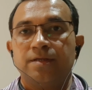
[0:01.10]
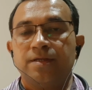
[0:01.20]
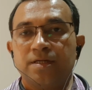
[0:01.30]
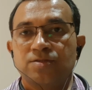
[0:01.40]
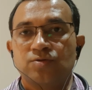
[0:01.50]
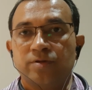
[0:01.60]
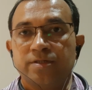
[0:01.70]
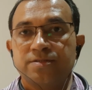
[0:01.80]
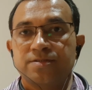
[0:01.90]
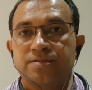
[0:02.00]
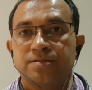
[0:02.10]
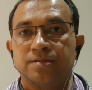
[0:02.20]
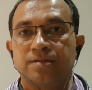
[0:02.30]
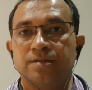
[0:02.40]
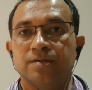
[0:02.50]
Yes students,
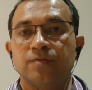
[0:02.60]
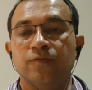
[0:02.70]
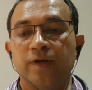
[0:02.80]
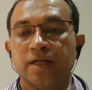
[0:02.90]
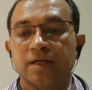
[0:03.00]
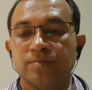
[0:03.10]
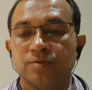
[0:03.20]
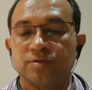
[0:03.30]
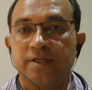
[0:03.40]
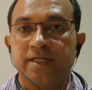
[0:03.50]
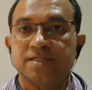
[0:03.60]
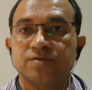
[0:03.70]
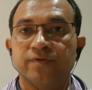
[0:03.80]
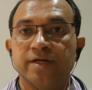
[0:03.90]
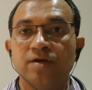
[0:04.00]
welcome to the next
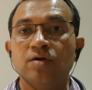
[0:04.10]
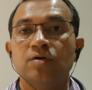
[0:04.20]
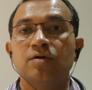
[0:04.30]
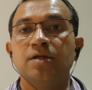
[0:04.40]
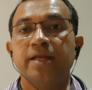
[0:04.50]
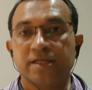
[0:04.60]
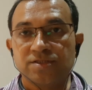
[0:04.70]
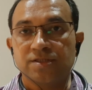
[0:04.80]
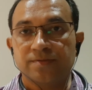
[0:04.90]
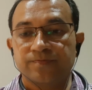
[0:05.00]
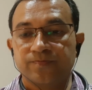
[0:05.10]
video lecture.